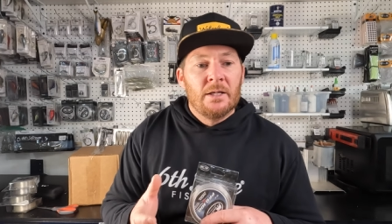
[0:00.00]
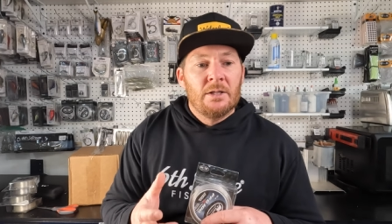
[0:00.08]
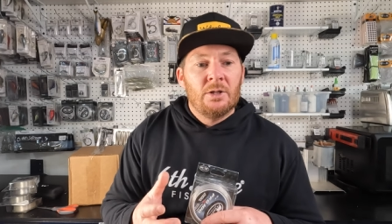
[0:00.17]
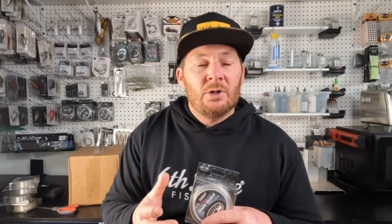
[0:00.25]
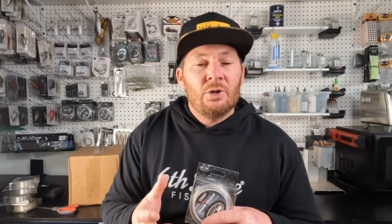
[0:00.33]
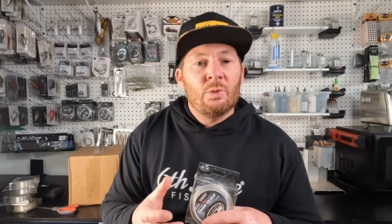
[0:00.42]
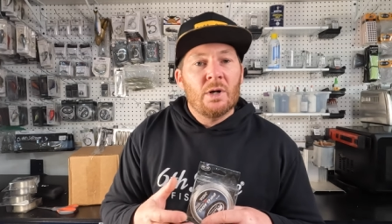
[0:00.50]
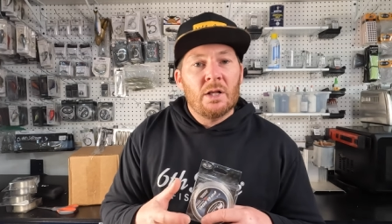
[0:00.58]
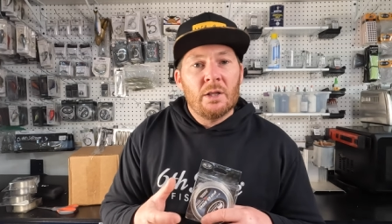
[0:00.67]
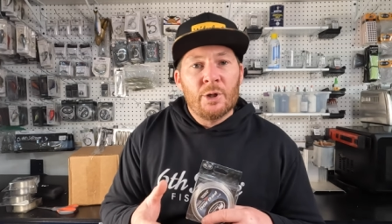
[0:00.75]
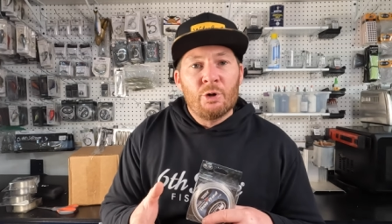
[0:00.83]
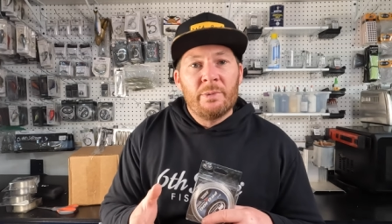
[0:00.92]
you know, you want a
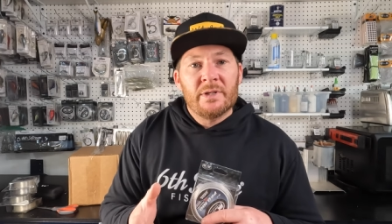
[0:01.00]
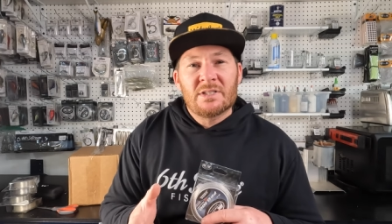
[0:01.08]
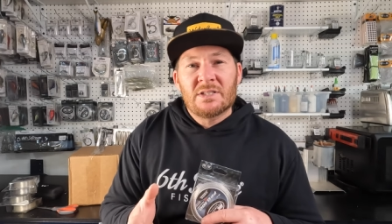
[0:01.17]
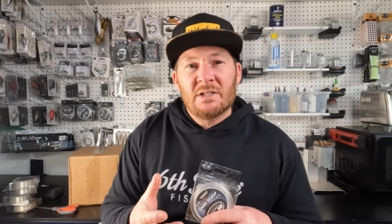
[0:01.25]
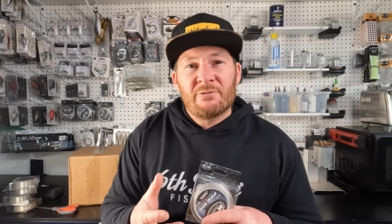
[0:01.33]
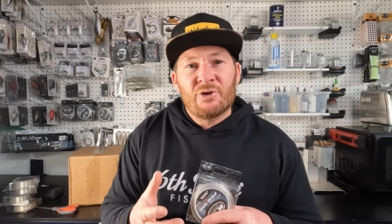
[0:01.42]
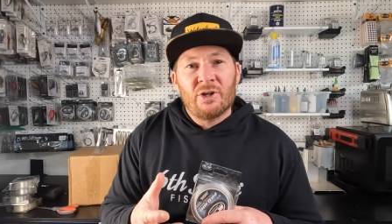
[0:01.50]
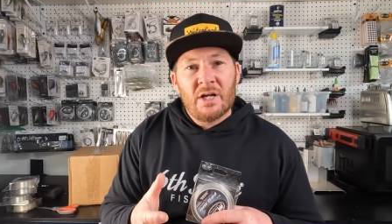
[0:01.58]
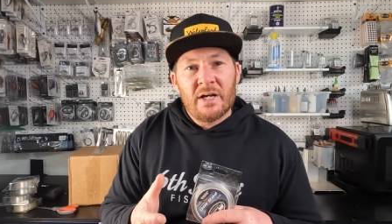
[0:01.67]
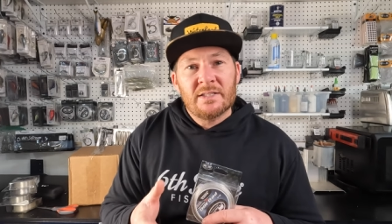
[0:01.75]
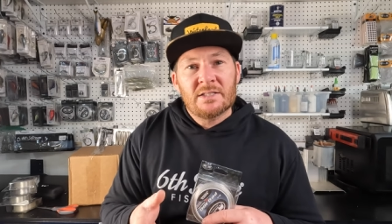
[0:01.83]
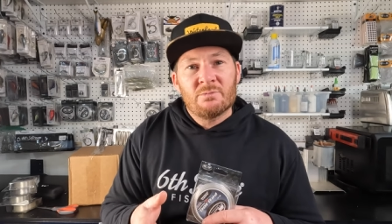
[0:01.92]
little bit stiffer
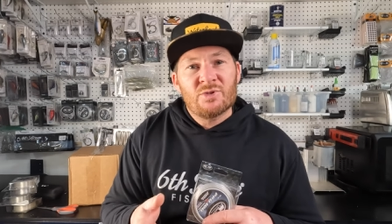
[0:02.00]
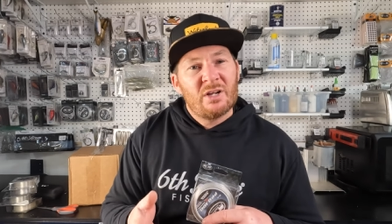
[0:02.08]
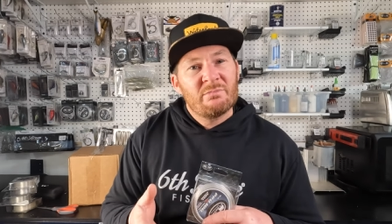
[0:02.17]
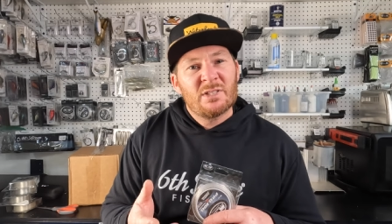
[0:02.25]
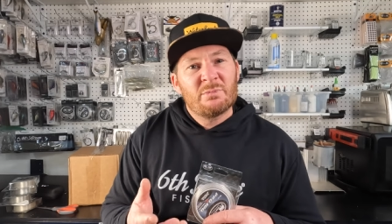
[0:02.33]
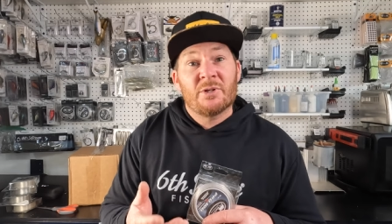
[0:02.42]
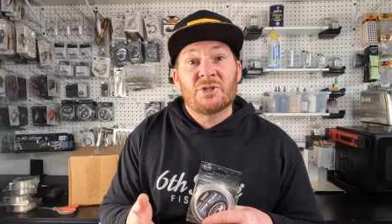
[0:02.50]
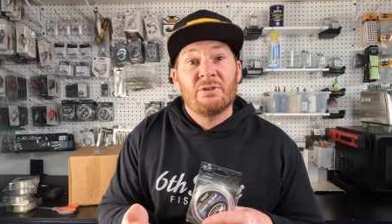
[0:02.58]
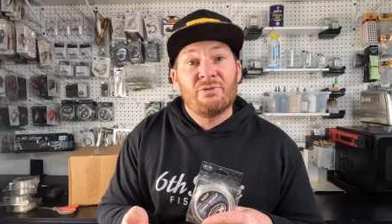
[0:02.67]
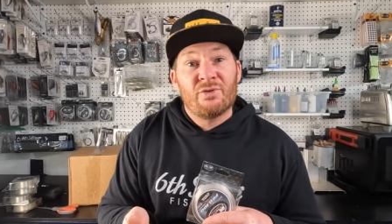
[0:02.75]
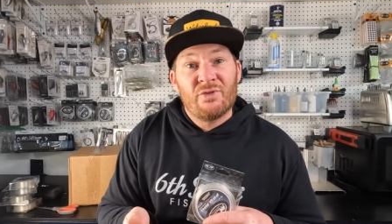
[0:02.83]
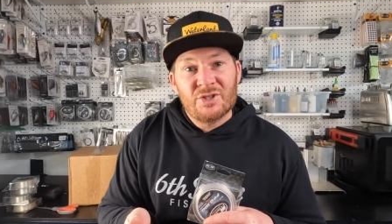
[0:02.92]
line sometimes, especially
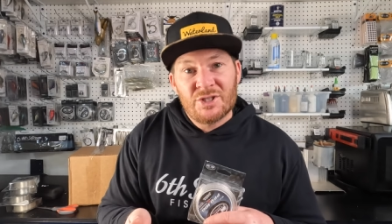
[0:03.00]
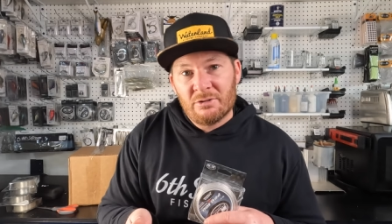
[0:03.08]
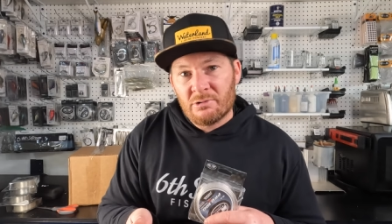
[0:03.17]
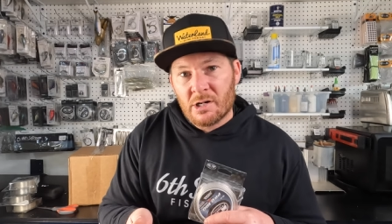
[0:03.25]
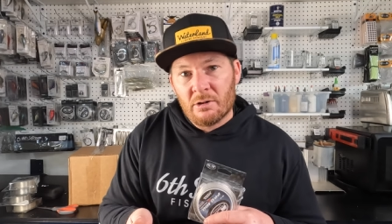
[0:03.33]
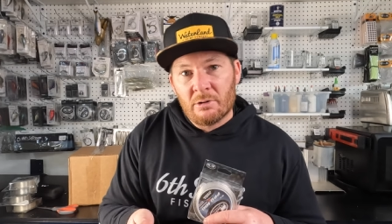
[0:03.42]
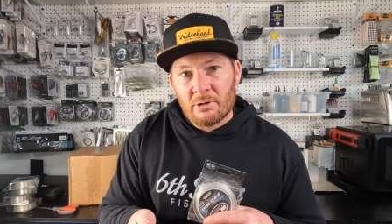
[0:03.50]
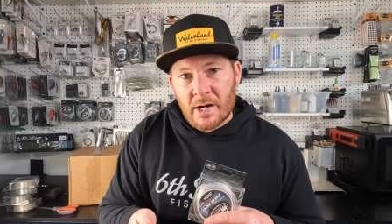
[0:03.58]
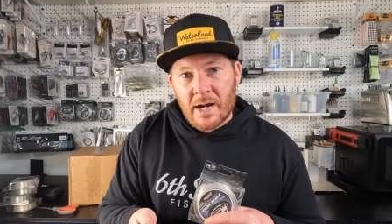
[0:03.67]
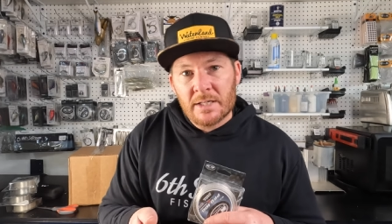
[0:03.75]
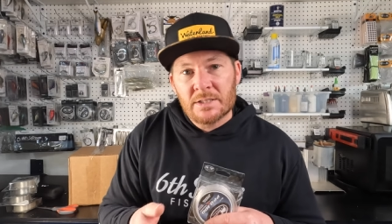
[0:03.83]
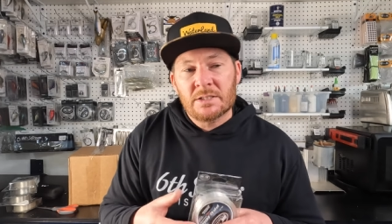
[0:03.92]
if you're fishing around
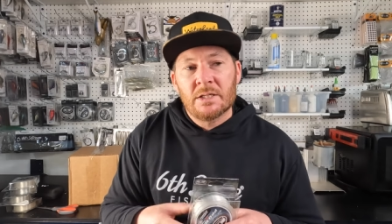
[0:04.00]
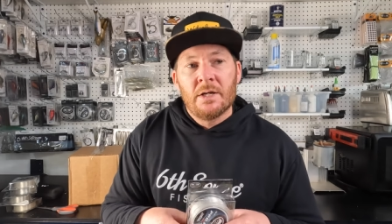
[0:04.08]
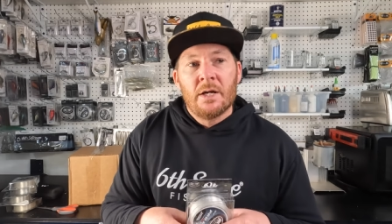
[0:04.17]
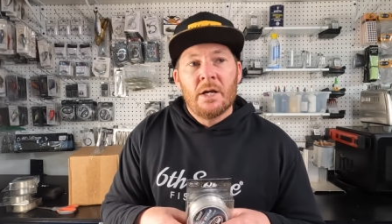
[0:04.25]
grass.